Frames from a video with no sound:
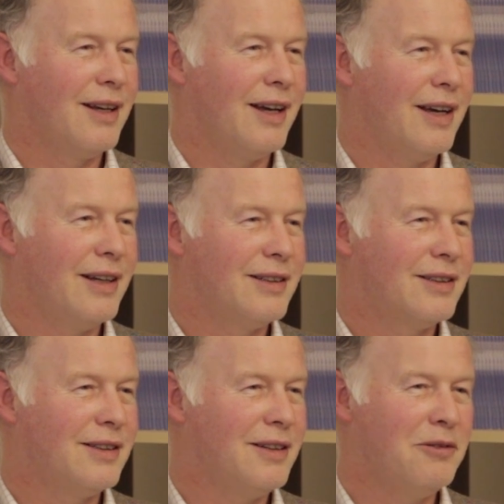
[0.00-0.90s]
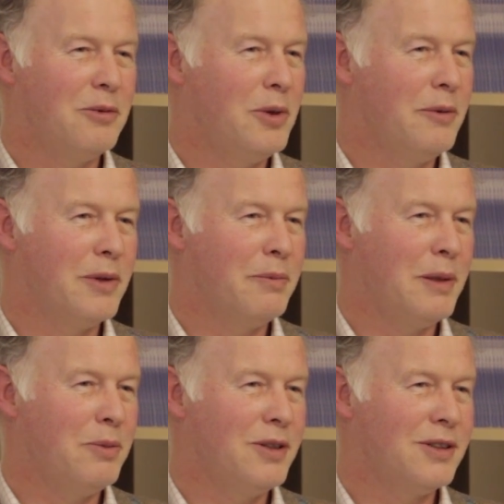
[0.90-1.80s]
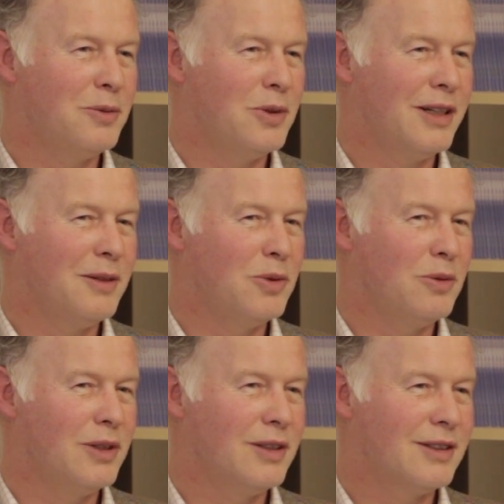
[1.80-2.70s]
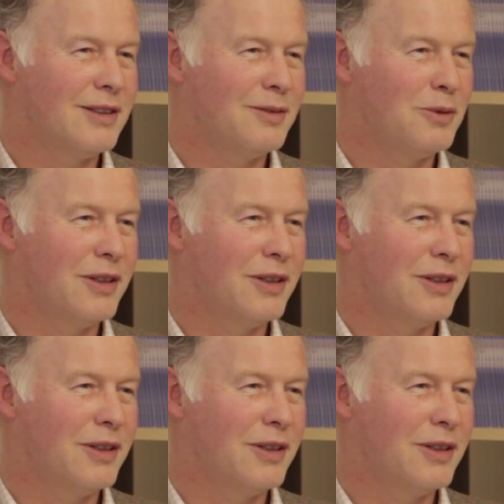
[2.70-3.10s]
and do you ever remember the people who used to work in Woolworths?